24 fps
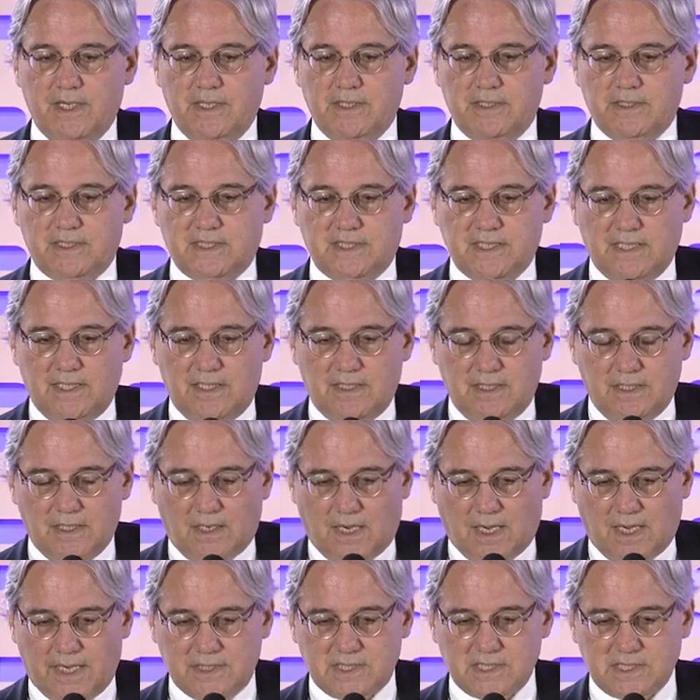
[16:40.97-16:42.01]
the
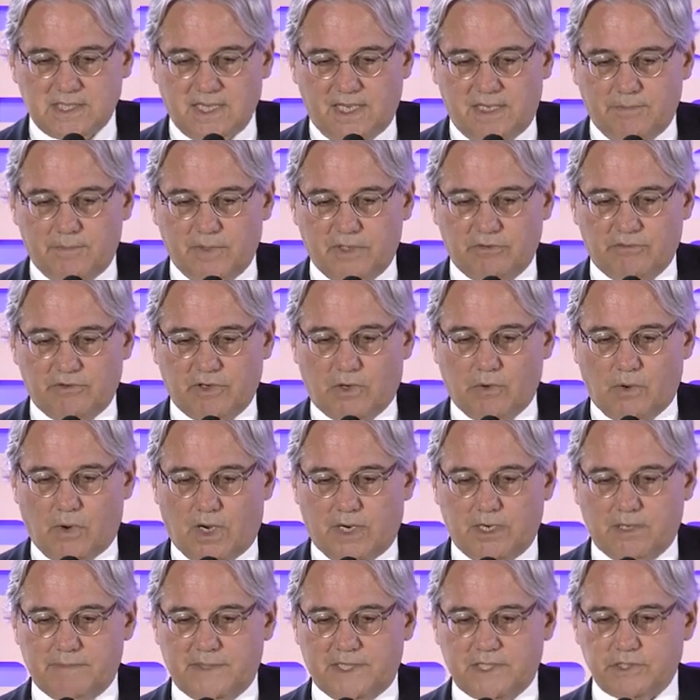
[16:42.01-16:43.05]
DEI statement
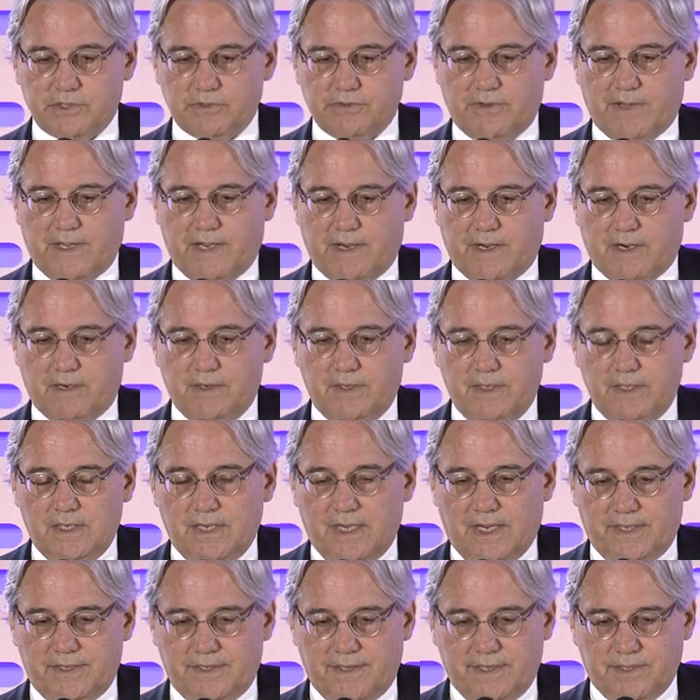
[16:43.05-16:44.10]
requirements are there,
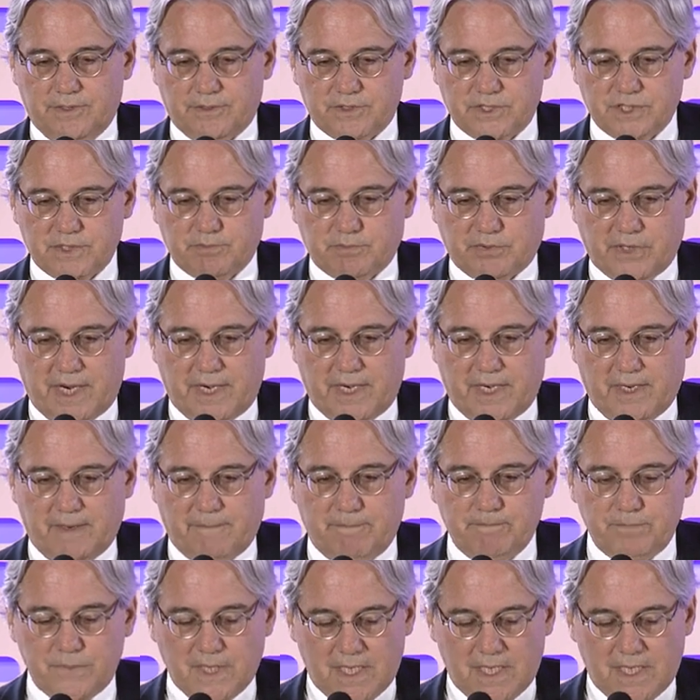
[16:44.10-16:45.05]
and they are spreading.